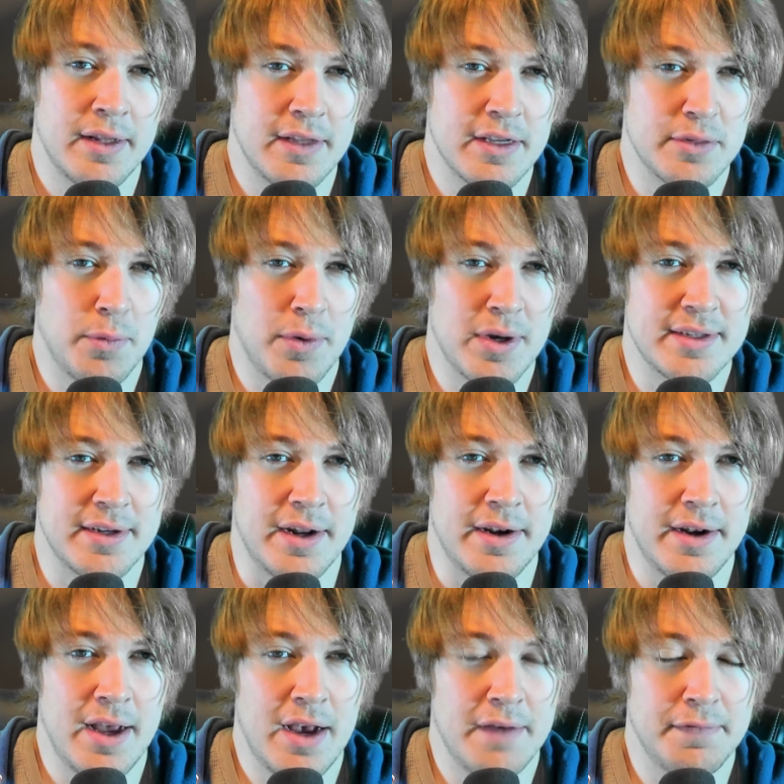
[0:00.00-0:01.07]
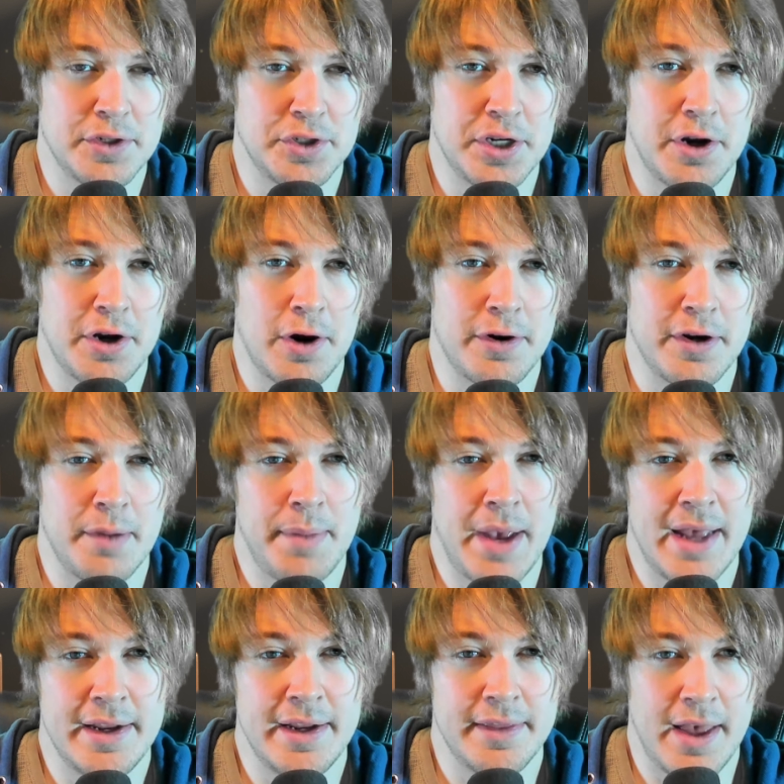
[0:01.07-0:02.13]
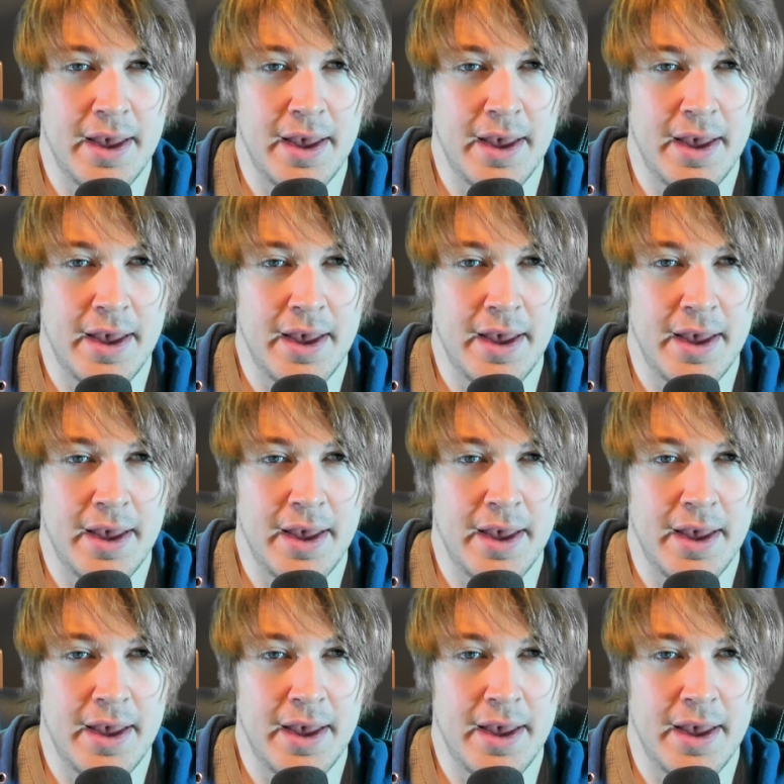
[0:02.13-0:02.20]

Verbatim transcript: This wasn't enough and she turned to petty